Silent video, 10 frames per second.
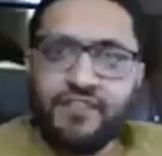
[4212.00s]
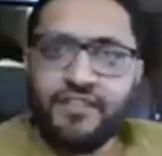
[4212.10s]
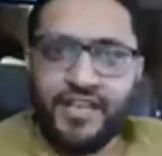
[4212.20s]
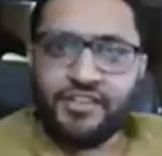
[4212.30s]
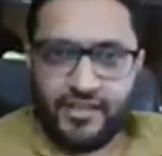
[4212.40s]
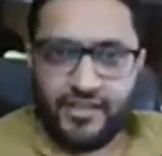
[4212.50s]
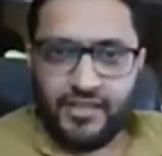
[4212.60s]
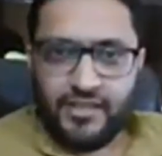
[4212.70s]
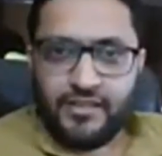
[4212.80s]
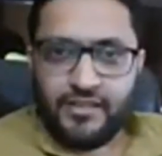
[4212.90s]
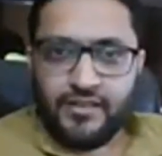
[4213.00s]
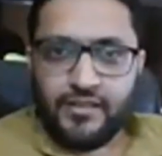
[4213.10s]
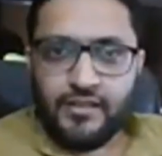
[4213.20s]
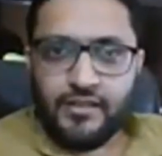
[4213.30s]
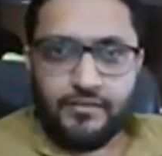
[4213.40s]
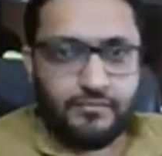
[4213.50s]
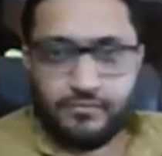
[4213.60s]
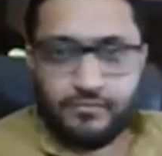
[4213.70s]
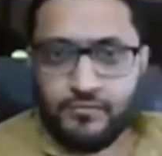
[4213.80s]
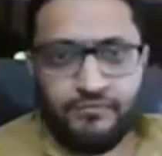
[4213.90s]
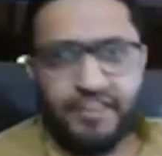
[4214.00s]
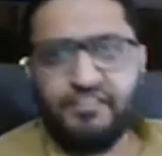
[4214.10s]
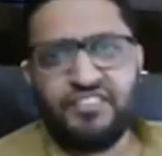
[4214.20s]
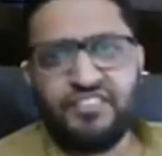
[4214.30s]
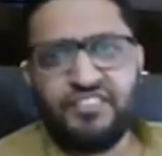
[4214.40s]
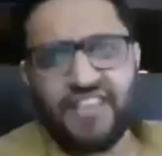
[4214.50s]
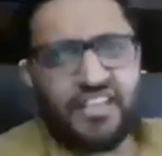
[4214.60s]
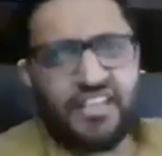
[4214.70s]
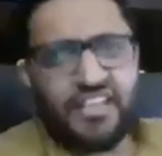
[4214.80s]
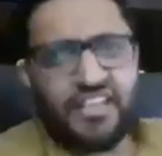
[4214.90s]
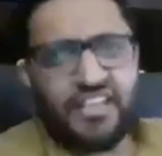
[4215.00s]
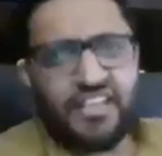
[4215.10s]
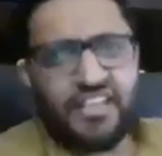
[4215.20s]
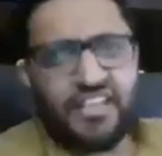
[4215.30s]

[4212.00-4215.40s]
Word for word: enter, when we started TFS,